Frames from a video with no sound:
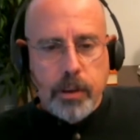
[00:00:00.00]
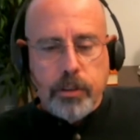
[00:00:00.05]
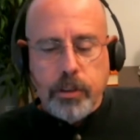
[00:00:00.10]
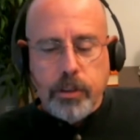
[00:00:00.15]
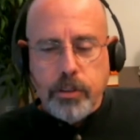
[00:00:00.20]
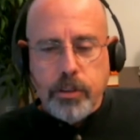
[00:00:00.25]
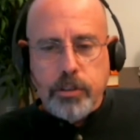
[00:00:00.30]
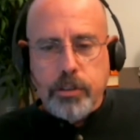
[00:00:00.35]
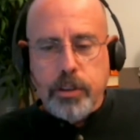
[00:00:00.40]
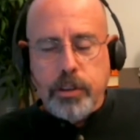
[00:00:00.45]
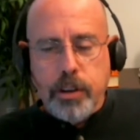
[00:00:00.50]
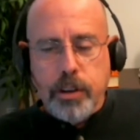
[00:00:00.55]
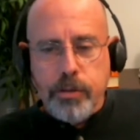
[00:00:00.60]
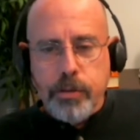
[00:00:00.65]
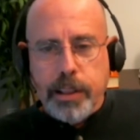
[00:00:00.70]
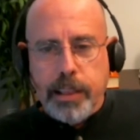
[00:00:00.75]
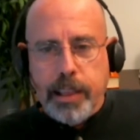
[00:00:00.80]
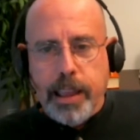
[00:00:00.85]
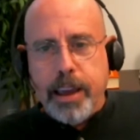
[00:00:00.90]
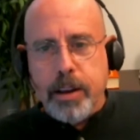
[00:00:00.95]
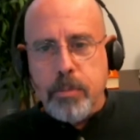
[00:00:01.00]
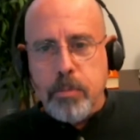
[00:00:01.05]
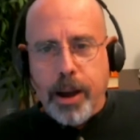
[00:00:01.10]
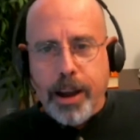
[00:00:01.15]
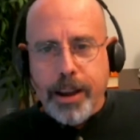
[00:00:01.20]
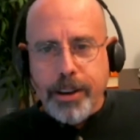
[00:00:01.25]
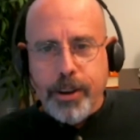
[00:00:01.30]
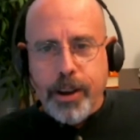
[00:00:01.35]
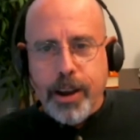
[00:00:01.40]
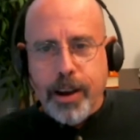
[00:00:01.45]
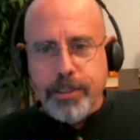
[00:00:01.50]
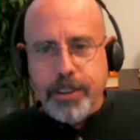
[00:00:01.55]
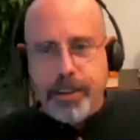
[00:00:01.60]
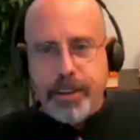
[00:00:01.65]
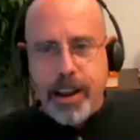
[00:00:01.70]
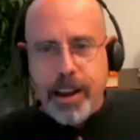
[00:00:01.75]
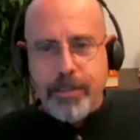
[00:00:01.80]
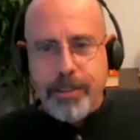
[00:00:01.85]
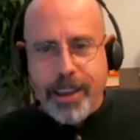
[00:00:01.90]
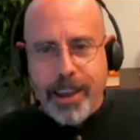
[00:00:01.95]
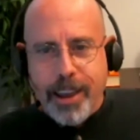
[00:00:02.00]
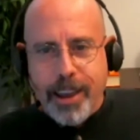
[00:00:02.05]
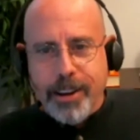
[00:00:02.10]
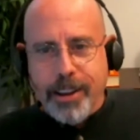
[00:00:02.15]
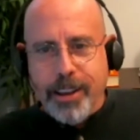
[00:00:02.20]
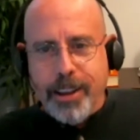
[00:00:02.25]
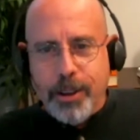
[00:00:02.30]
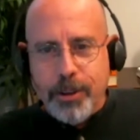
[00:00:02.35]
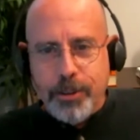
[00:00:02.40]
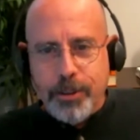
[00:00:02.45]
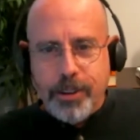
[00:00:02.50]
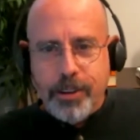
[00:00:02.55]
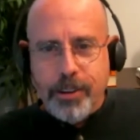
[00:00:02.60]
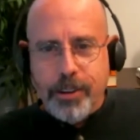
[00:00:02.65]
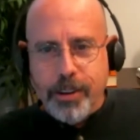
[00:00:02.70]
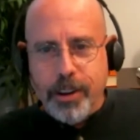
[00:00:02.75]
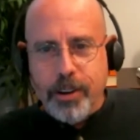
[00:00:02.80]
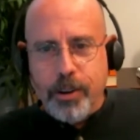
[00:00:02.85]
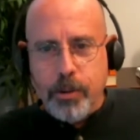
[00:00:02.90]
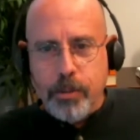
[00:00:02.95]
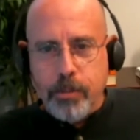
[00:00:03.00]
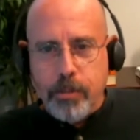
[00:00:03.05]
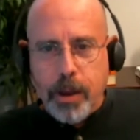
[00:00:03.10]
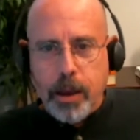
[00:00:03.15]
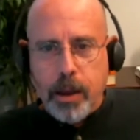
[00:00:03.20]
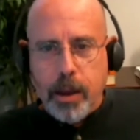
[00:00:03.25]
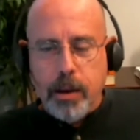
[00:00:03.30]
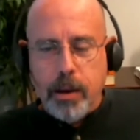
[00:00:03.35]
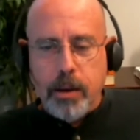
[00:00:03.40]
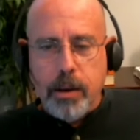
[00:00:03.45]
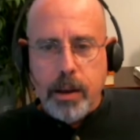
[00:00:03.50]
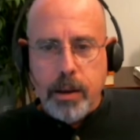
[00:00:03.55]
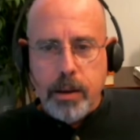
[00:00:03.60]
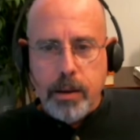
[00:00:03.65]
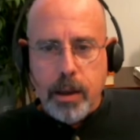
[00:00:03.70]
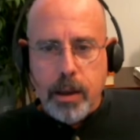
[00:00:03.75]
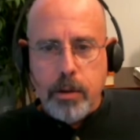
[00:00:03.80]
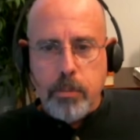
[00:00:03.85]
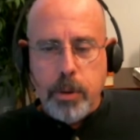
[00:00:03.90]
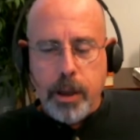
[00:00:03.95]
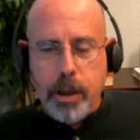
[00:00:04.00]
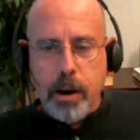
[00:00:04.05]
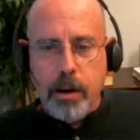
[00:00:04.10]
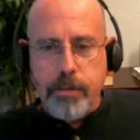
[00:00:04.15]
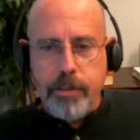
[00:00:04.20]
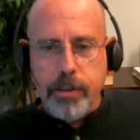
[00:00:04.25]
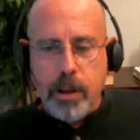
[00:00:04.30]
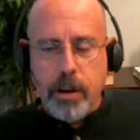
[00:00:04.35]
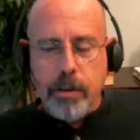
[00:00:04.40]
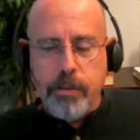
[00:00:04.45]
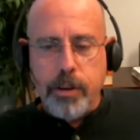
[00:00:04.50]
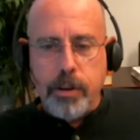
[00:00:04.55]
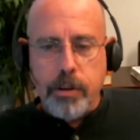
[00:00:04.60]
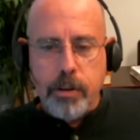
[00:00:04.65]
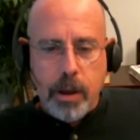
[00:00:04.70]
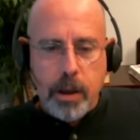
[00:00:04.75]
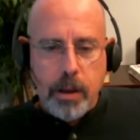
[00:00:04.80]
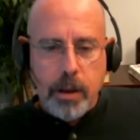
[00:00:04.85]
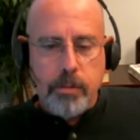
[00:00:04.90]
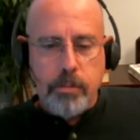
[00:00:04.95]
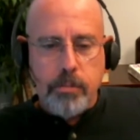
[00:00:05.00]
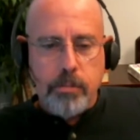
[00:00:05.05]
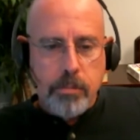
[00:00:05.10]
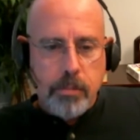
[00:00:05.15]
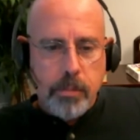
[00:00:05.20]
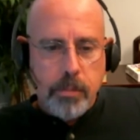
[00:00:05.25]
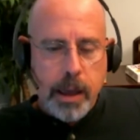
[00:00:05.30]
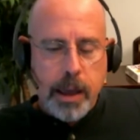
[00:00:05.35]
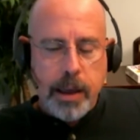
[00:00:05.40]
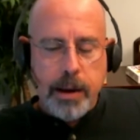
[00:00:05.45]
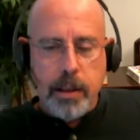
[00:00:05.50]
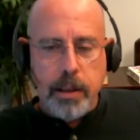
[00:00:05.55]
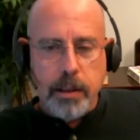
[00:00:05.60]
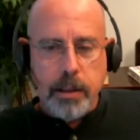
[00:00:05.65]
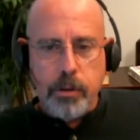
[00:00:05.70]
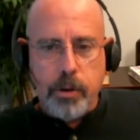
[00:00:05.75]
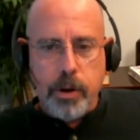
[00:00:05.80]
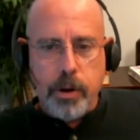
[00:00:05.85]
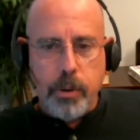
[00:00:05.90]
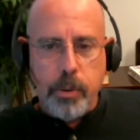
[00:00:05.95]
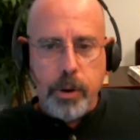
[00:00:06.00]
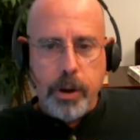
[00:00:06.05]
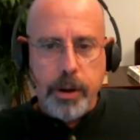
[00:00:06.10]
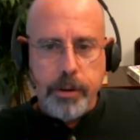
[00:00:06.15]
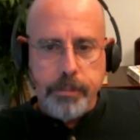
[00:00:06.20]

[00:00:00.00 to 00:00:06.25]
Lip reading: just a different landmine you have to navigate against, and be careful of and handle it the right way.